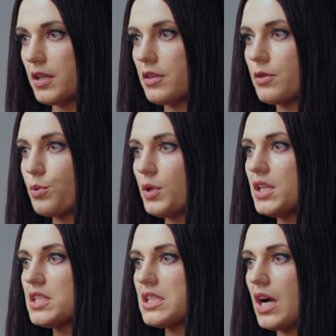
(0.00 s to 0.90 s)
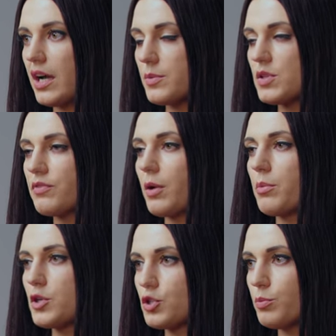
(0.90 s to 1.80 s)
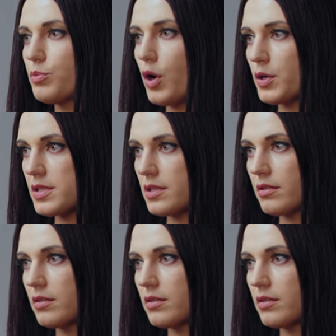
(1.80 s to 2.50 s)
three types of commercial proxy: